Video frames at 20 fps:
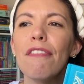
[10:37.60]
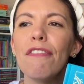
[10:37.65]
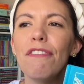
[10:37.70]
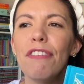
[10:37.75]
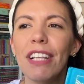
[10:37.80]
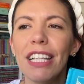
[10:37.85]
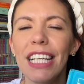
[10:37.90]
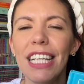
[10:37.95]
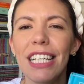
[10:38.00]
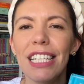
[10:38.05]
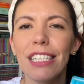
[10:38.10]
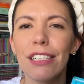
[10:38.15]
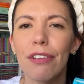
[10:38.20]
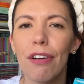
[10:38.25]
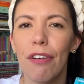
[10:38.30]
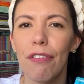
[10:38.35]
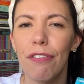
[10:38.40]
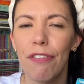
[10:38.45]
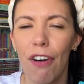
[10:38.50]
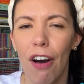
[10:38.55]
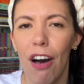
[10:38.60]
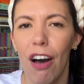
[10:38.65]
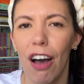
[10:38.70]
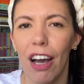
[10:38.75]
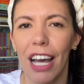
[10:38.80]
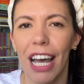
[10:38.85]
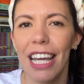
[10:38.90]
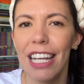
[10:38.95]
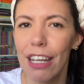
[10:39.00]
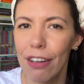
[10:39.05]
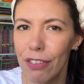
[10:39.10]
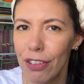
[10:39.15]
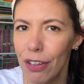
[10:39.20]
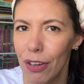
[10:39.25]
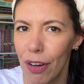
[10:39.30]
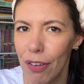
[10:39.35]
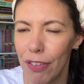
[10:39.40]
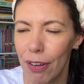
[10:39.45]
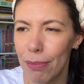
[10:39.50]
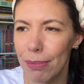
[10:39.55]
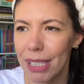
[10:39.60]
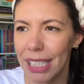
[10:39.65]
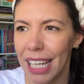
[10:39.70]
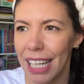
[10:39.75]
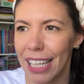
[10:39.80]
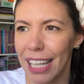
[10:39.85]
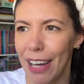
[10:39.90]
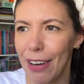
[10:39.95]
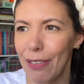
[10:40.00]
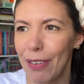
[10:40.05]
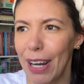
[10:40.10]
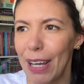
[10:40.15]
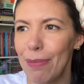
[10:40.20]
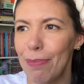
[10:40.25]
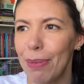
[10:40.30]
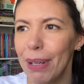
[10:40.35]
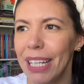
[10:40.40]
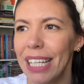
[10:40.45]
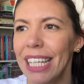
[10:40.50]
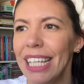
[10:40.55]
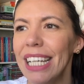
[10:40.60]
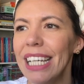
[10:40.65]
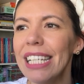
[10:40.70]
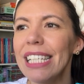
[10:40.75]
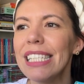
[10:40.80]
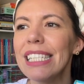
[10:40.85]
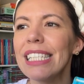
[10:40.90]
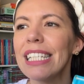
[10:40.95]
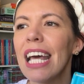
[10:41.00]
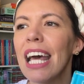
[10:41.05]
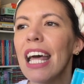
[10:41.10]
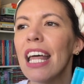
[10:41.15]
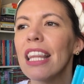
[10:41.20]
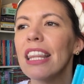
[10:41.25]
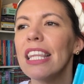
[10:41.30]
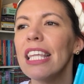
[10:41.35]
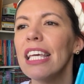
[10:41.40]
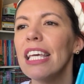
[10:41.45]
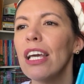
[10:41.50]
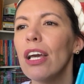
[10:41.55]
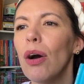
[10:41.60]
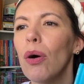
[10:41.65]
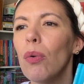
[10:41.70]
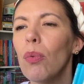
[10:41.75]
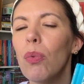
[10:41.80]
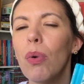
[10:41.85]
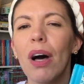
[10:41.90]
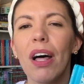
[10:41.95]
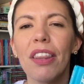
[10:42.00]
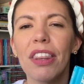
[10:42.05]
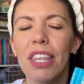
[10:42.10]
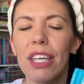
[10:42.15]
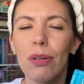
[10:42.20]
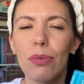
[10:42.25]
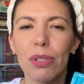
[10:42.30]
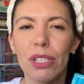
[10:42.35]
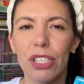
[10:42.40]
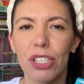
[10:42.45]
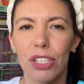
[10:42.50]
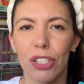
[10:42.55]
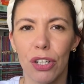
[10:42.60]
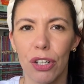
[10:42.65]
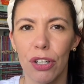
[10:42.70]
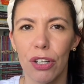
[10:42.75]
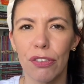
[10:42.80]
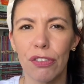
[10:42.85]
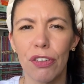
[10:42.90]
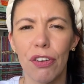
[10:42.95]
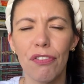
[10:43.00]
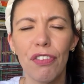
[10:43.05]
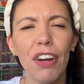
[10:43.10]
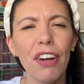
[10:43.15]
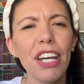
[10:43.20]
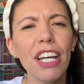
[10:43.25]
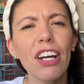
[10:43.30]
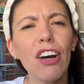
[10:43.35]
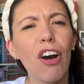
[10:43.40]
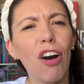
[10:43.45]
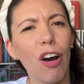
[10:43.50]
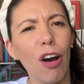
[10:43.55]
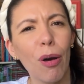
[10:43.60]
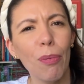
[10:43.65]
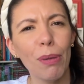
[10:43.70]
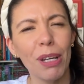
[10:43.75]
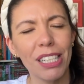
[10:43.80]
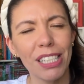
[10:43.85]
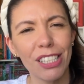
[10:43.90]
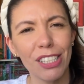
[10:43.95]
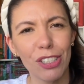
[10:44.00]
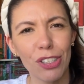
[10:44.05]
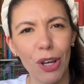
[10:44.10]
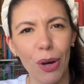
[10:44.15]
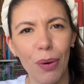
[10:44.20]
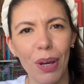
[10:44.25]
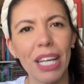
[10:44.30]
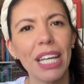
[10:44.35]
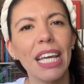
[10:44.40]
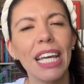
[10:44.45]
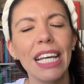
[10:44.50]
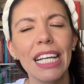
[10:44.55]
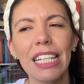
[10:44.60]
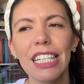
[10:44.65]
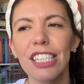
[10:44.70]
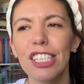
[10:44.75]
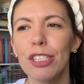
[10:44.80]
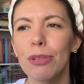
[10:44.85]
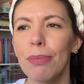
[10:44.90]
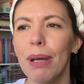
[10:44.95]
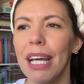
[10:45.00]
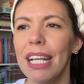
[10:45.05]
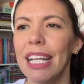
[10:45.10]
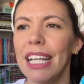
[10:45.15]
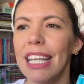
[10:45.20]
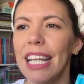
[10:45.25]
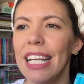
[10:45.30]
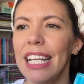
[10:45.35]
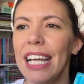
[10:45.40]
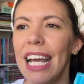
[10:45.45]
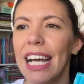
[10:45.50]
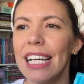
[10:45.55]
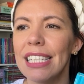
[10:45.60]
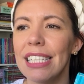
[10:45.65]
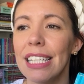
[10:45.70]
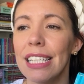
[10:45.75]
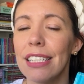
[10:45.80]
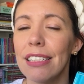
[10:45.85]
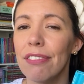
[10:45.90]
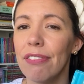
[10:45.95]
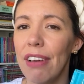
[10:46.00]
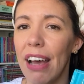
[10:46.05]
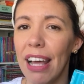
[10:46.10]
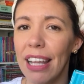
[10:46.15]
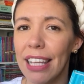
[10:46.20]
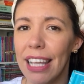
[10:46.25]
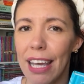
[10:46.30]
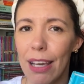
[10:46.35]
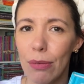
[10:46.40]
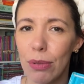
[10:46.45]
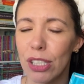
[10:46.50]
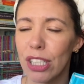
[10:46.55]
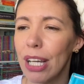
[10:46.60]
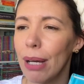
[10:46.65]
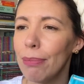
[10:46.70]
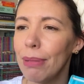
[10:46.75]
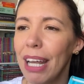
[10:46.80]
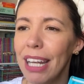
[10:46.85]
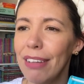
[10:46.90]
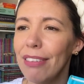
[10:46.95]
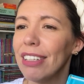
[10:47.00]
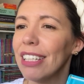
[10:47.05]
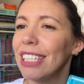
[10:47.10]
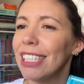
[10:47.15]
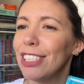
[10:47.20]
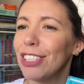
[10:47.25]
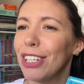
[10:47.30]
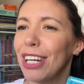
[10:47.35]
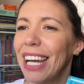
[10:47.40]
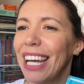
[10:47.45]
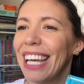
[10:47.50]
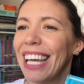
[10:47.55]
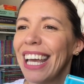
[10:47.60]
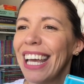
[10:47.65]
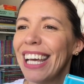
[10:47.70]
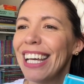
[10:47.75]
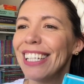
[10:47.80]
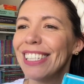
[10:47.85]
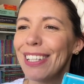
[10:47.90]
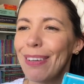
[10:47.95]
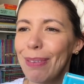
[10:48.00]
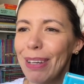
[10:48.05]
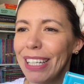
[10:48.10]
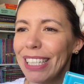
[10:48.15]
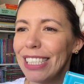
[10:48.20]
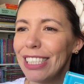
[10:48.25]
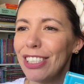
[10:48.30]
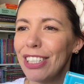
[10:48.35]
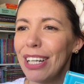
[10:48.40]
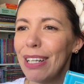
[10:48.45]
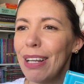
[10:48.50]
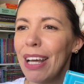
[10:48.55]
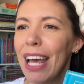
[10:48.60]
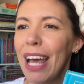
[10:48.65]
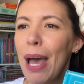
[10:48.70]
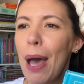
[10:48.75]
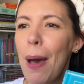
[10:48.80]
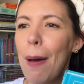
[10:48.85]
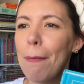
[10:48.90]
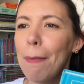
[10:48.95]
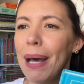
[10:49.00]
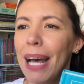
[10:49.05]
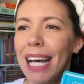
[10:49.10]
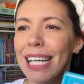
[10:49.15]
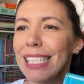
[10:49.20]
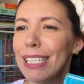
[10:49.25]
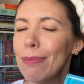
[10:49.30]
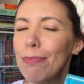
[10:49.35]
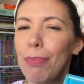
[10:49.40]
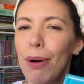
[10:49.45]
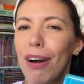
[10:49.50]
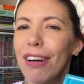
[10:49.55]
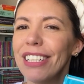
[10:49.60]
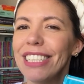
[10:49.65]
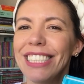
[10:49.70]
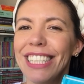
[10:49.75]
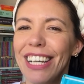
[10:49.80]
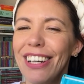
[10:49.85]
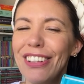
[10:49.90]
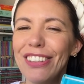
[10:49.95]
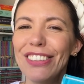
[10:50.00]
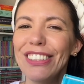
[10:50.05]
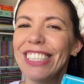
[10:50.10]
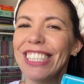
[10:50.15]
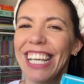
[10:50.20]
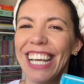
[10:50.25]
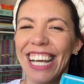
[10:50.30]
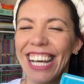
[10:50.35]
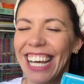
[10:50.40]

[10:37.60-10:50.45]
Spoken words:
Phileas Fogg. I never know if I'm saying that right, but he is the wealthy, reserved, very calm and stoic Englishman, and then he has his valet, which I'm not even gonna try. So am I gonna try to pass a part out?